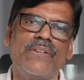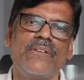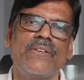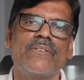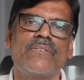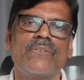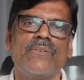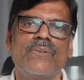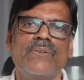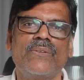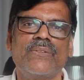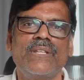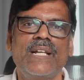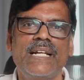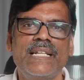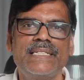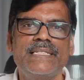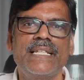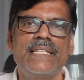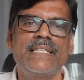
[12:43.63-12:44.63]
So that
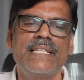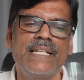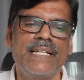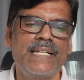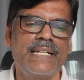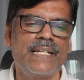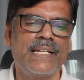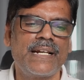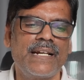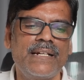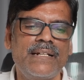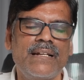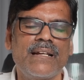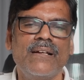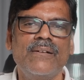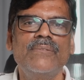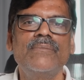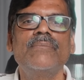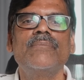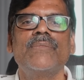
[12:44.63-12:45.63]
is the thinking right
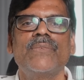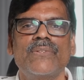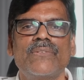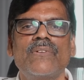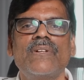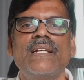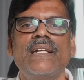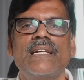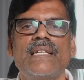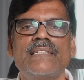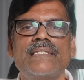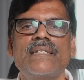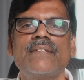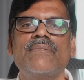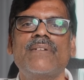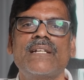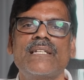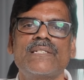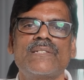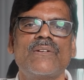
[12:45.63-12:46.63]
now. So let us see
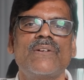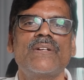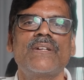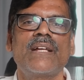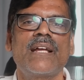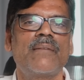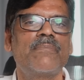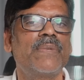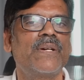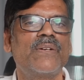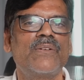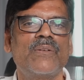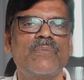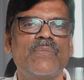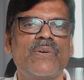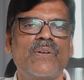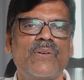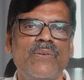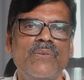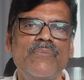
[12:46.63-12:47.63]
what is going to happen
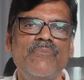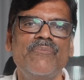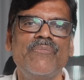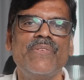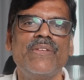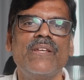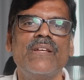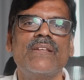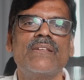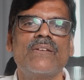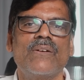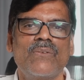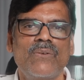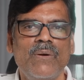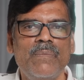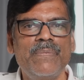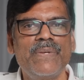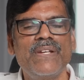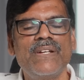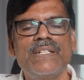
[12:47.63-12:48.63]
tomorrow. I
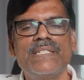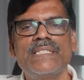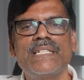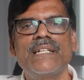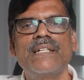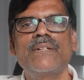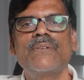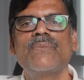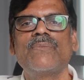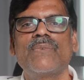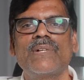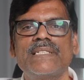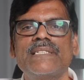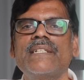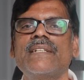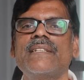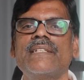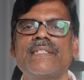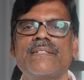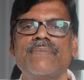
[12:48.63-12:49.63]
hope you enjoyed
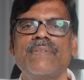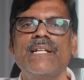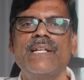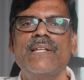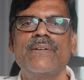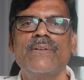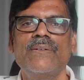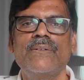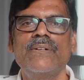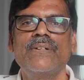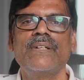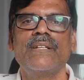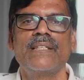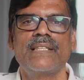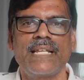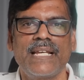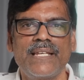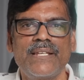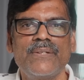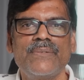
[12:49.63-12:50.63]
watching this video.
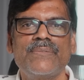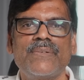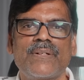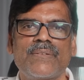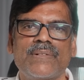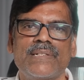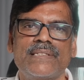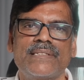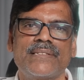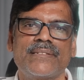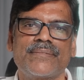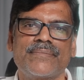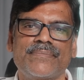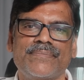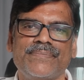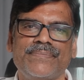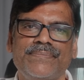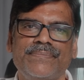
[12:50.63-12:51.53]
Thank you for watching.